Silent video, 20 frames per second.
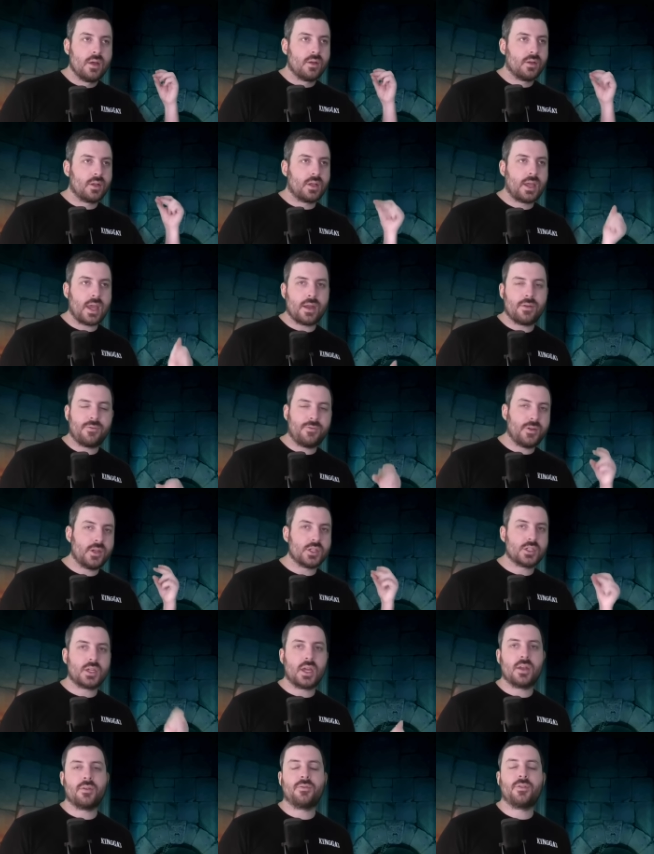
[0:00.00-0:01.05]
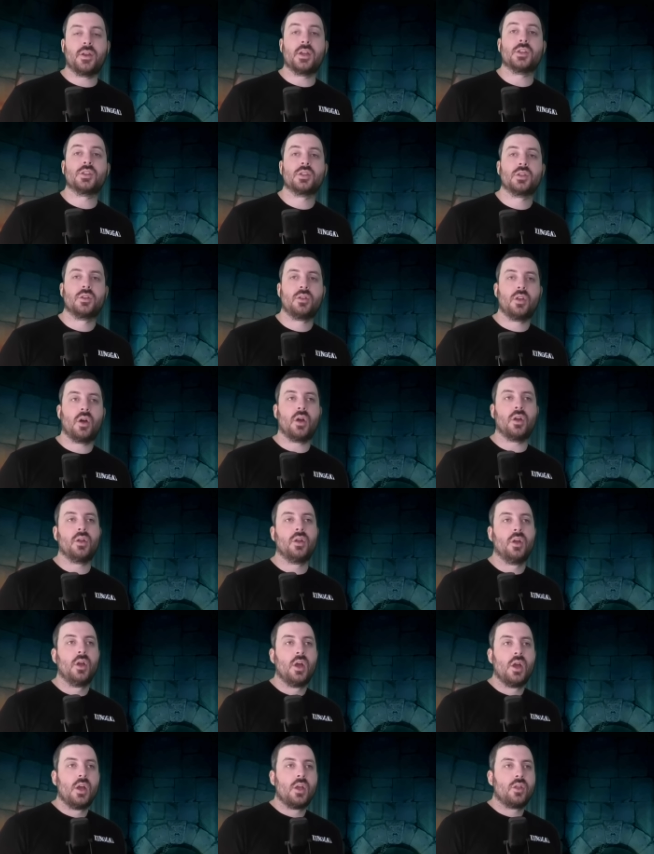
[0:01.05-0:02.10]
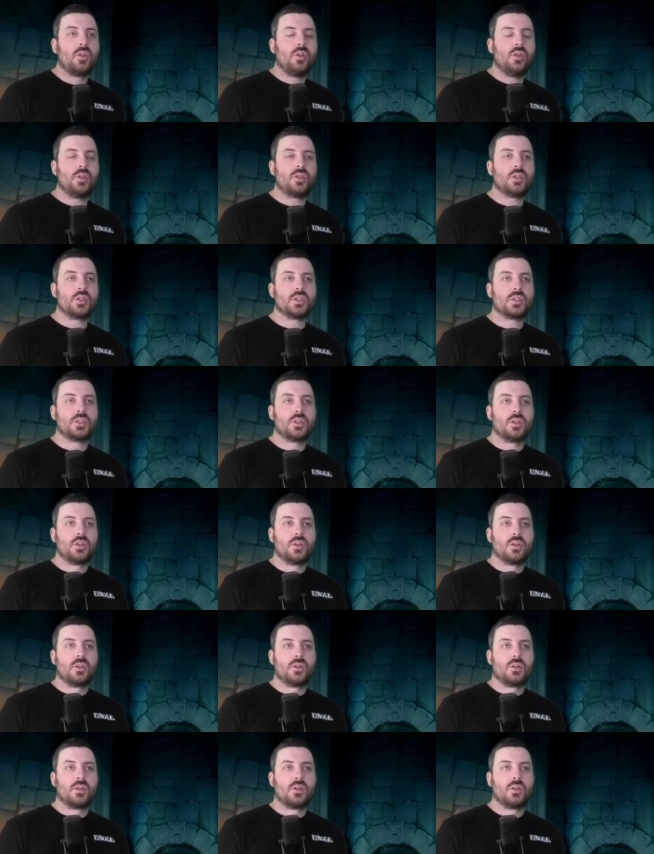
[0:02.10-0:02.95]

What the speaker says: get a fish, get a fish. No, you just